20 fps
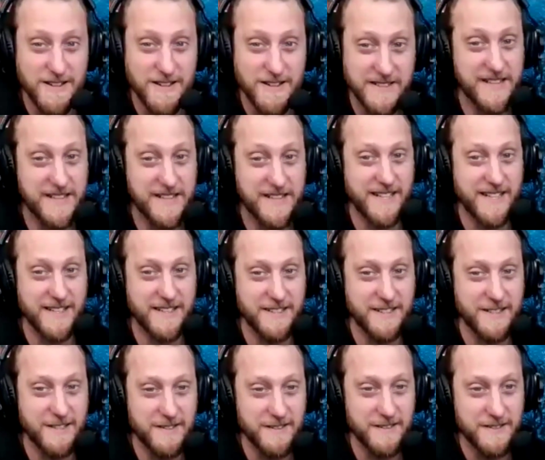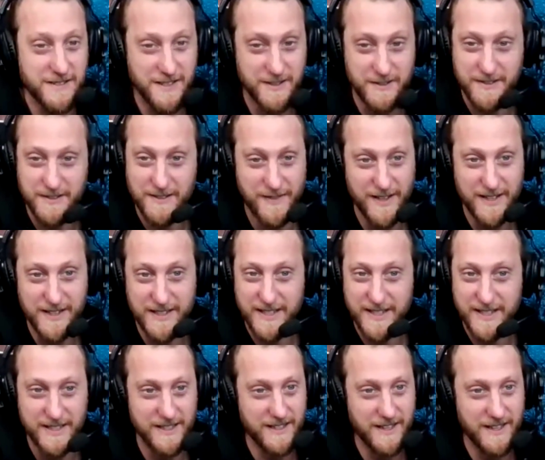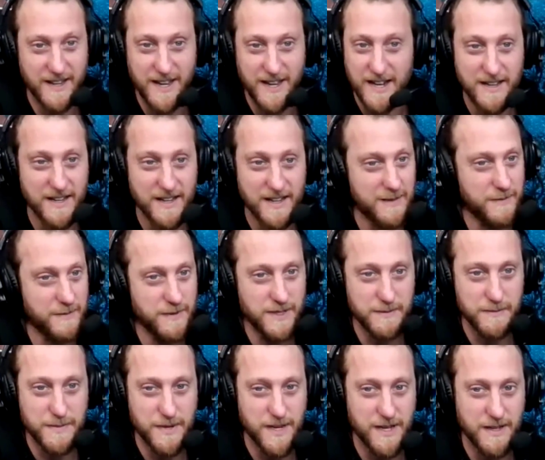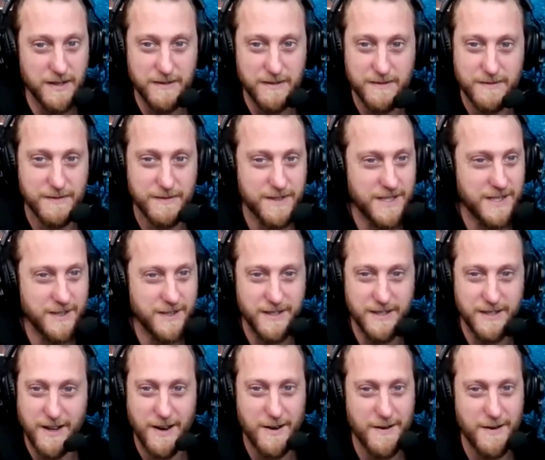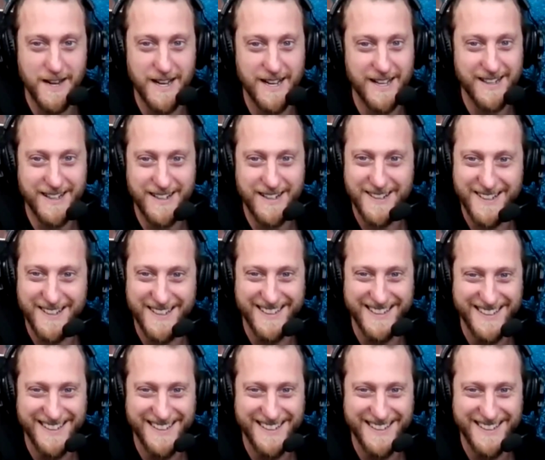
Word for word: heart attacks yet, dude. So fucking knock on wood, bro. We're doing all right.